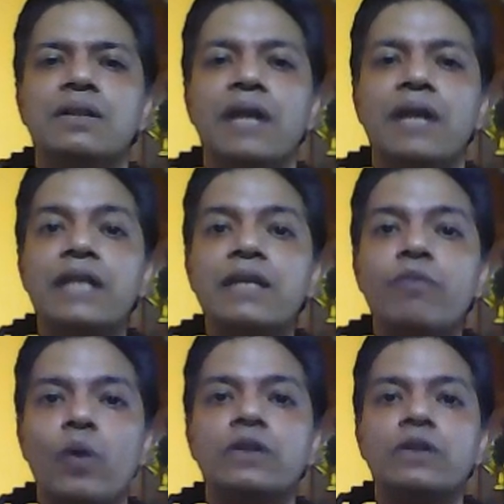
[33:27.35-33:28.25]
except
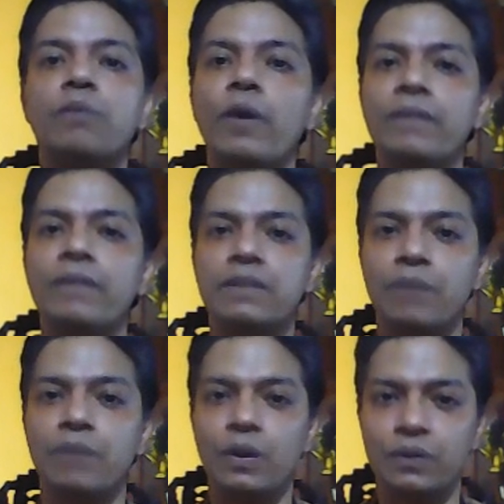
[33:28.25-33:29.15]
what the poem is
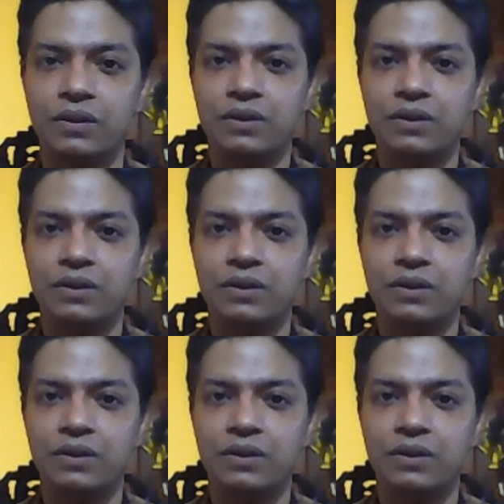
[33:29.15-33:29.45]
about.